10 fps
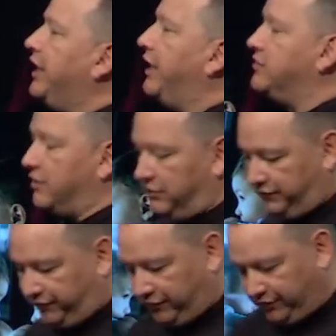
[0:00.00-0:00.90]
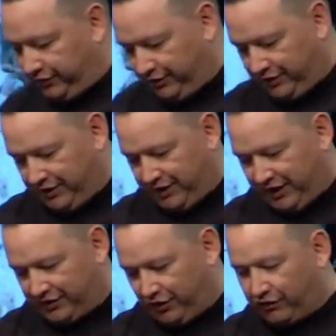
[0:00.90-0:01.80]
and over
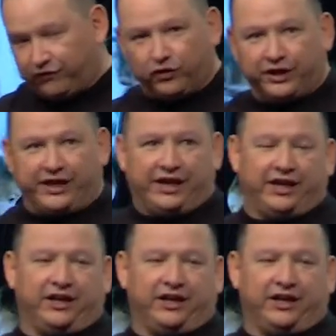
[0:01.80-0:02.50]
and over again.